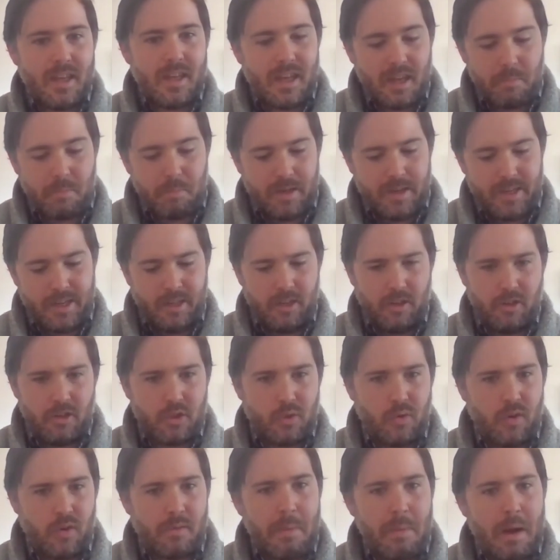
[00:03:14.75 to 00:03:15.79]
in a particular
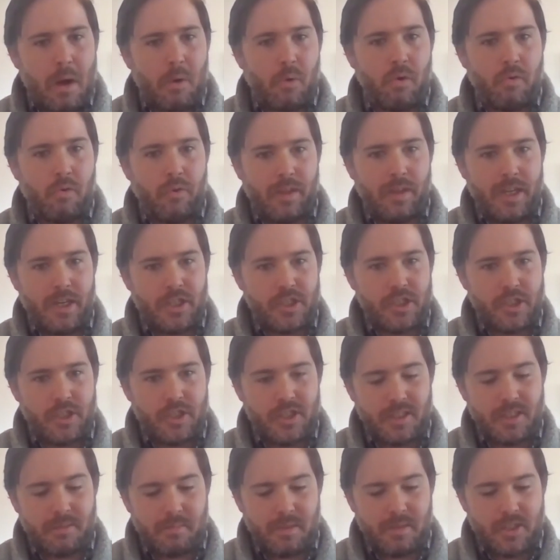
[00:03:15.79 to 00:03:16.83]
sort of power
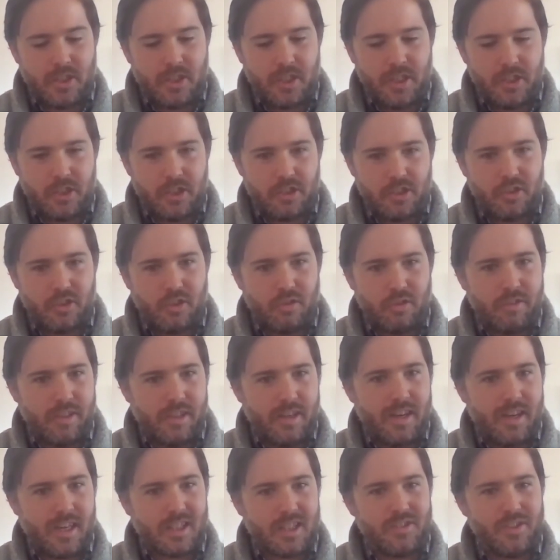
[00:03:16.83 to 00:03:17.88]
relationship that changes over the
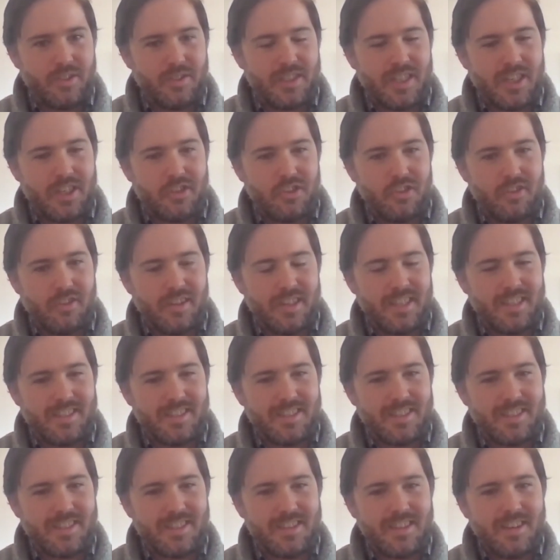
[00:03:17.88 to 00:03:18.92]
next few
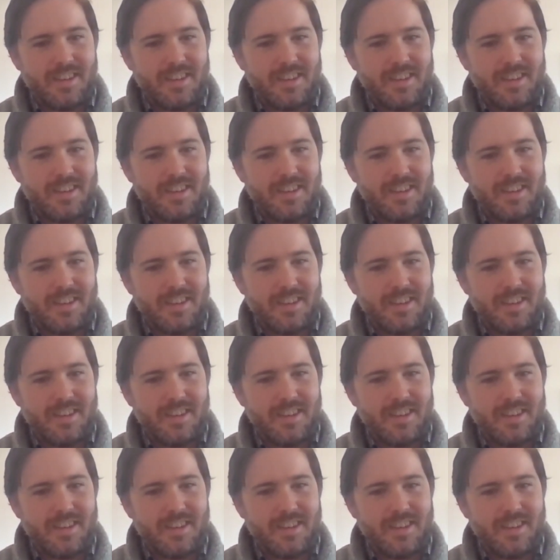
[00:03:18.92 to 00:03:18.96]
centuries.